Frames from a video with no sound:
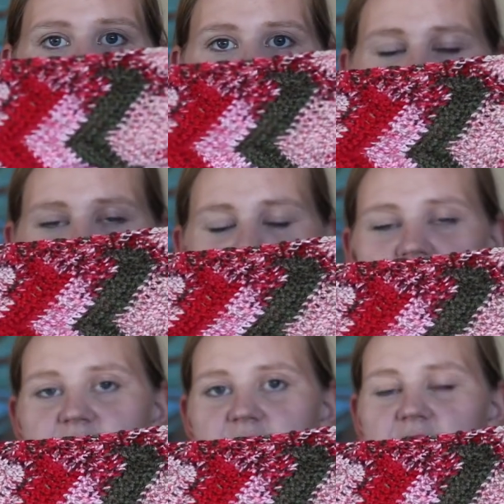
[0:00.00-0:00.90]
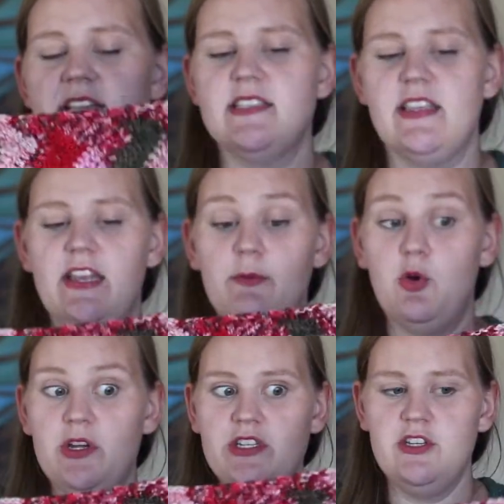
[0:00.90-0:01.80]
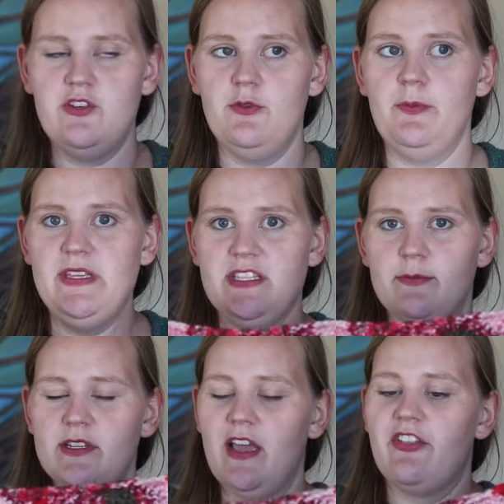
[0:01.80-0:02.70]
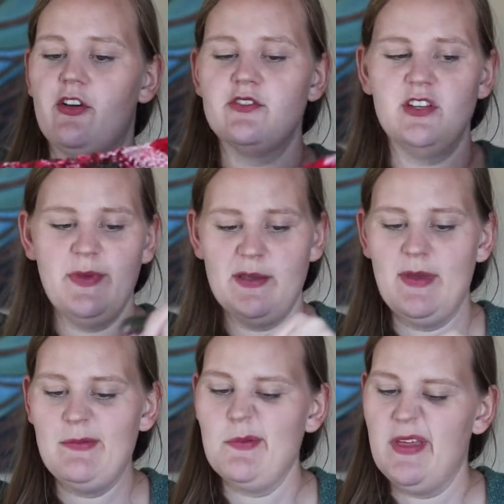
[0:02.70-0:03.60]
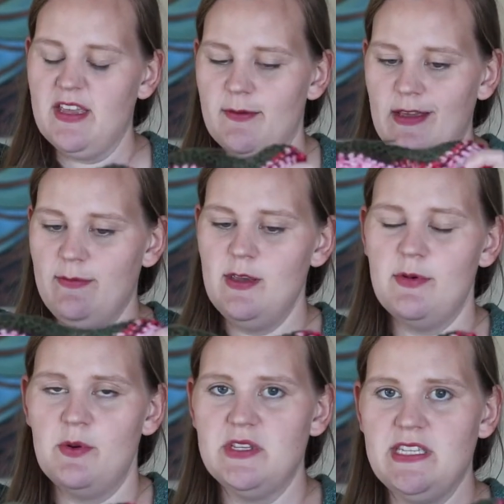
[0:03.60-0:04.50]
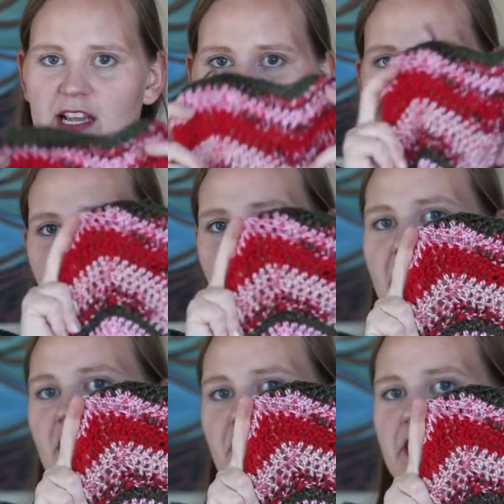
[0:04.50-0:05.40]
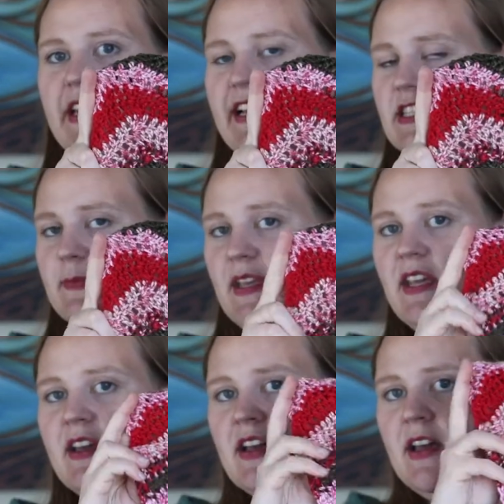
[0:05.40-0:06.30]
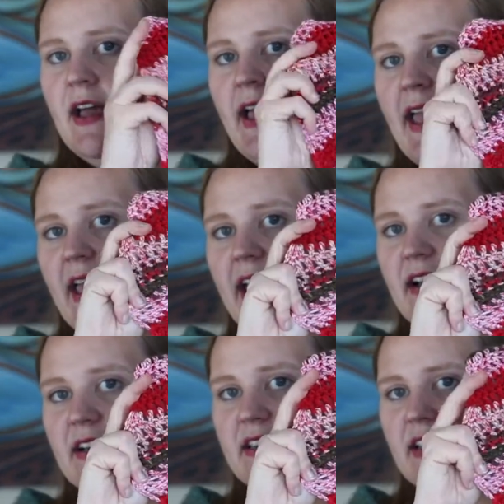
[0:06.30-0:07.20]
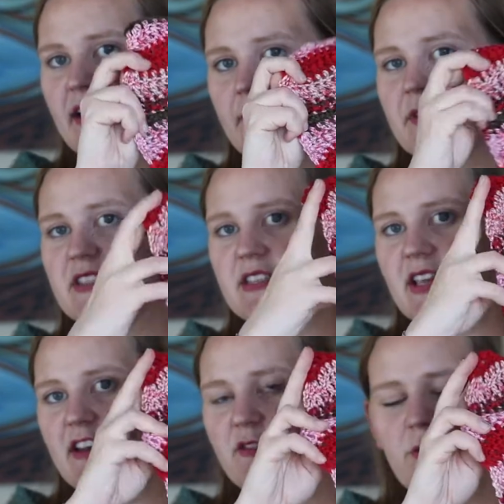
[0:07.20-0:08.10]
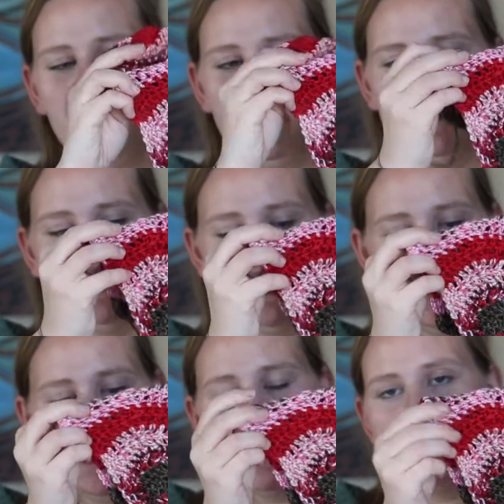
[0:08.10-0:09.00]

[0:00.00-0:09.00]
these zigzags, and then I'm going to piece them together. I was going to make baby blanket maybe, but we'll see how far my yarn gets me. And yeah, this is kind of what it's looking